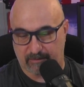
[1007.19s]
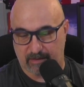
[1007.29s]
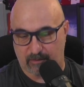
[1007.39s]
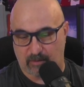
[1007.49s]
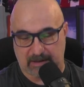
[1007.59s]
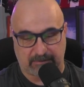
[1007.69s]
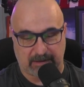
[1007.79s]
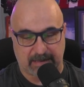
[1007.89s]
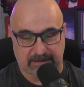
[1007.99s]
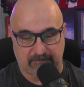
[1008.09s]
when they played
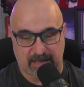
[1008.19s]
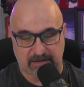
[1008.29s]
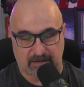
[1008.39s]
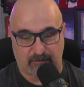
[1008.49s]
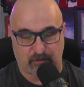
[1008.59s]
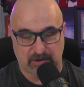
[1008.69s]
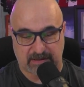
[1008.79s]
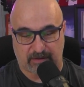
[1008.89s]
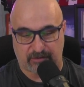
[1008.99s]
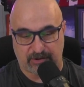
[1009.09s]
back-to-backs on the 1st and
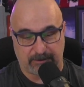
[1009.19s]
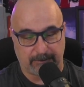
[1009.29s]
the 3rd.